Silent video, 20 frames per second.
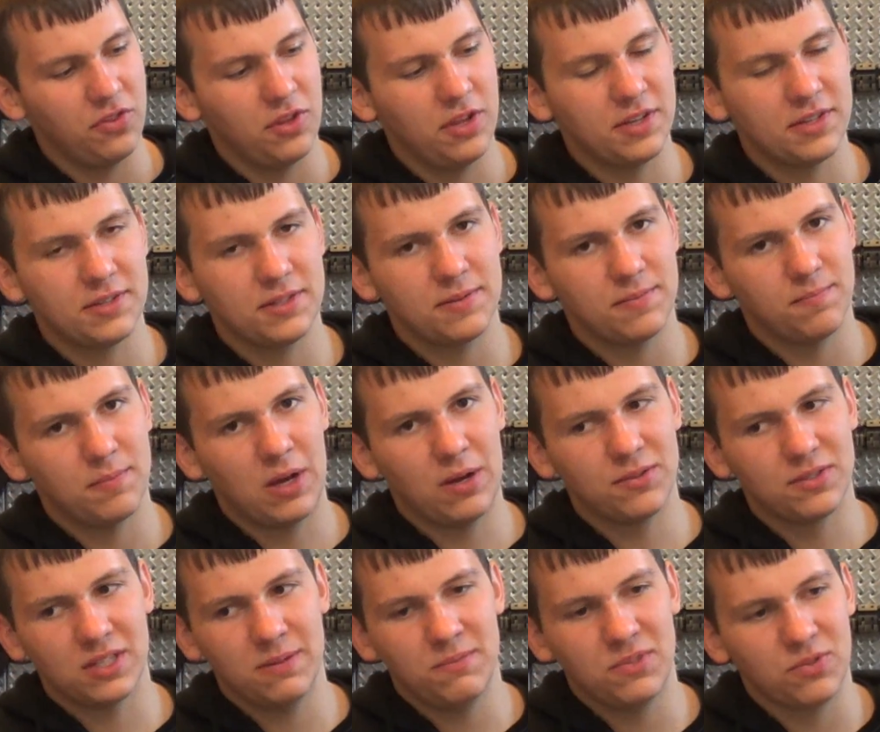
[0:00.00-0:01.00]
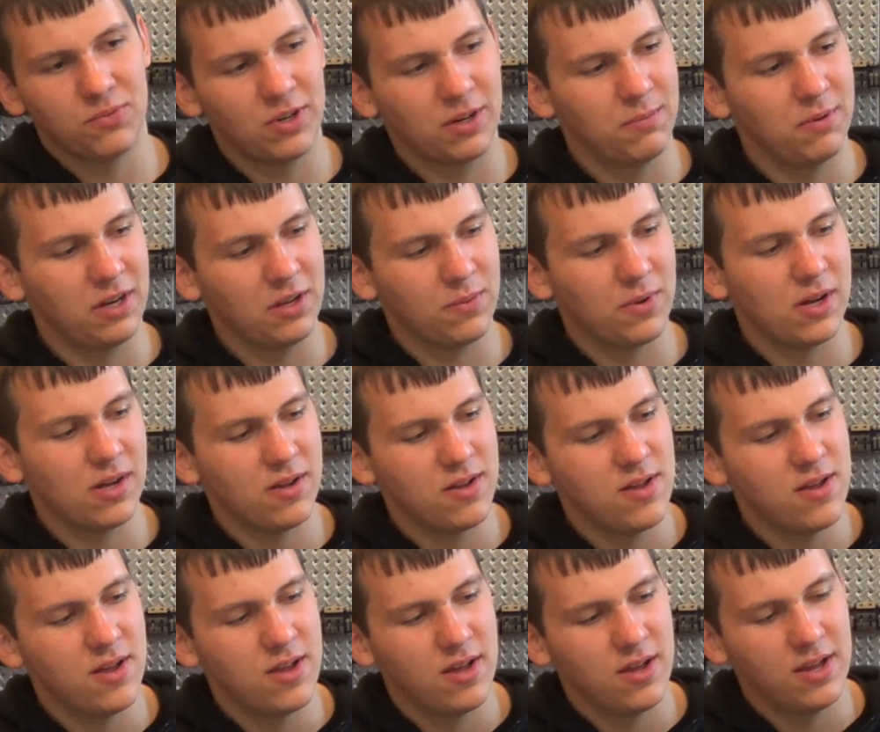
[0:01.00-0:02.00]
This mount seems to work pretty
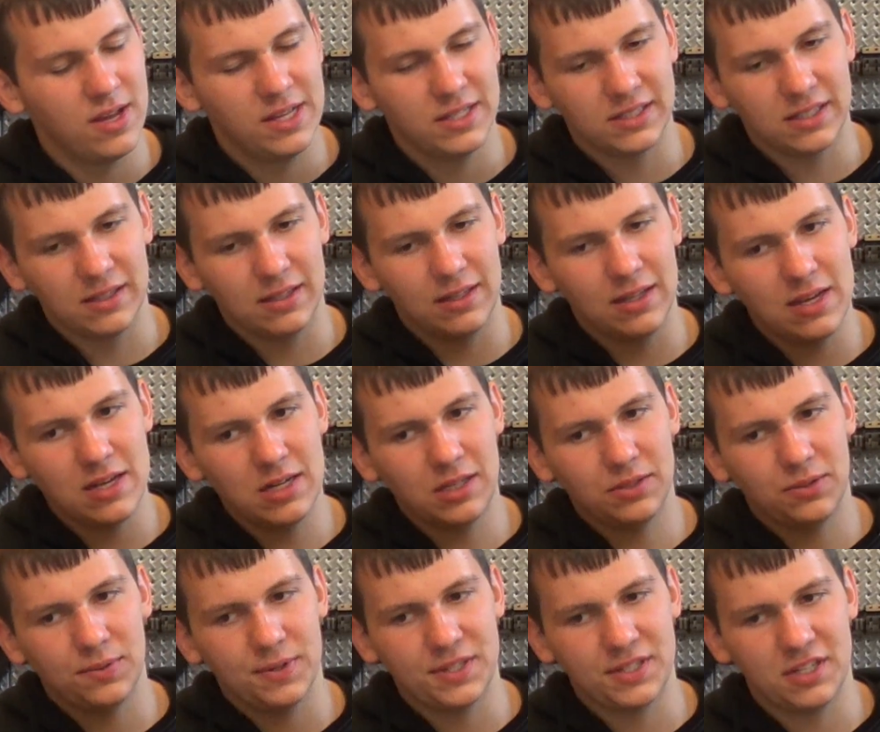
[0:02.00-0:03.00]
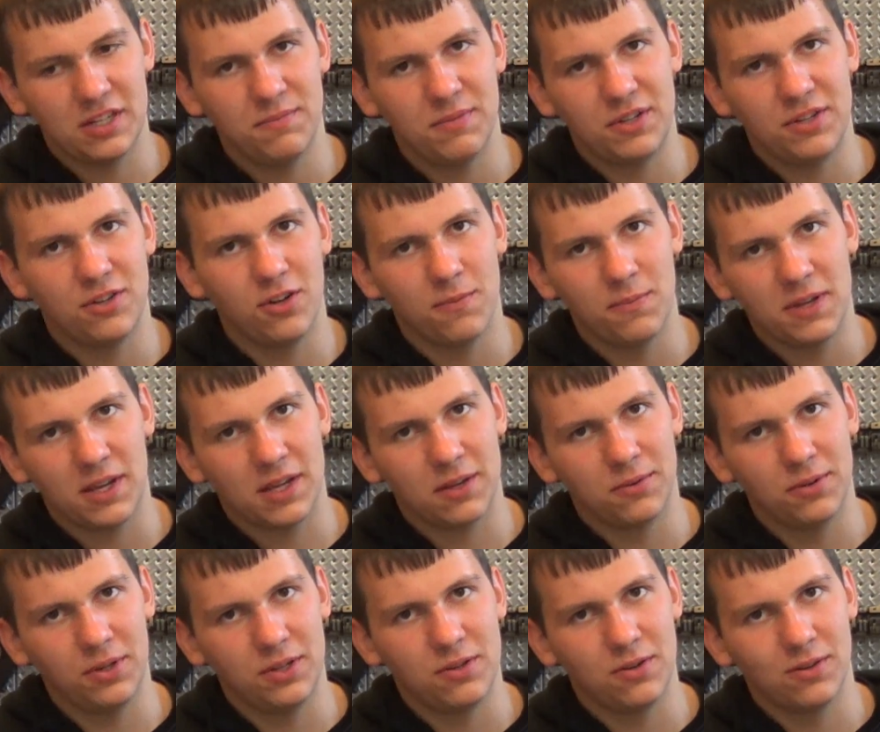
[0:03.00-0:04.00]
well. It's a little twisted, but nobody can
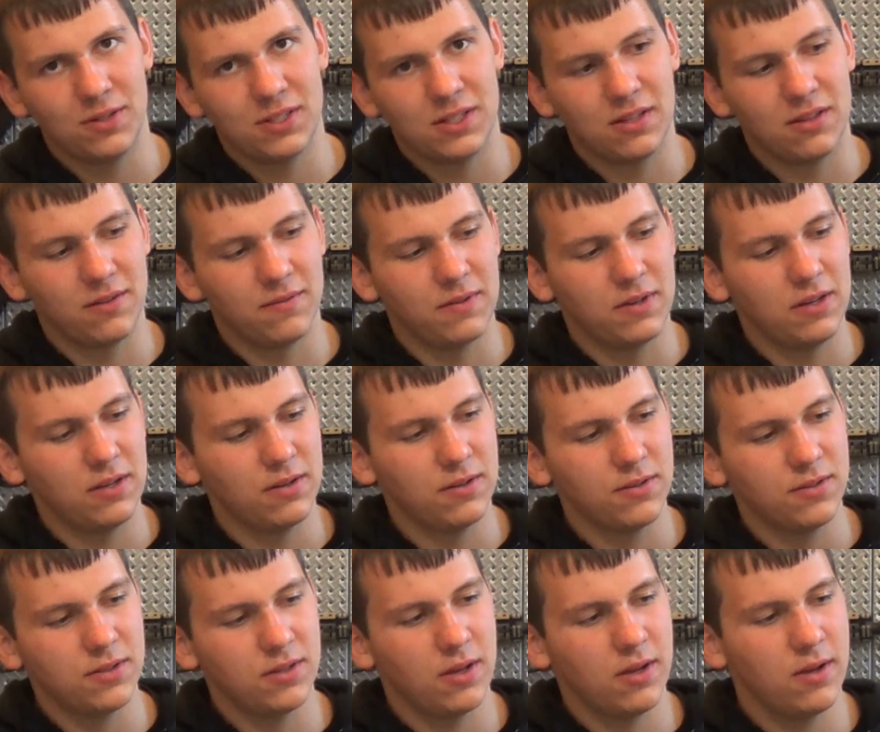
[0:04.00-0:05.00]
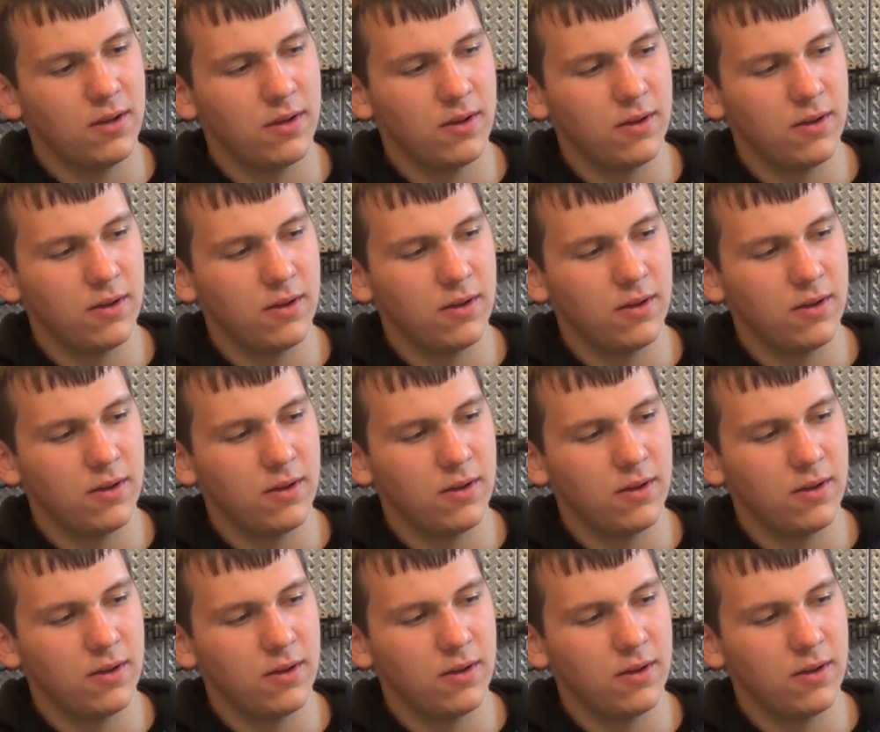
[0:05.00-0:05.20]
really notice it in the videos.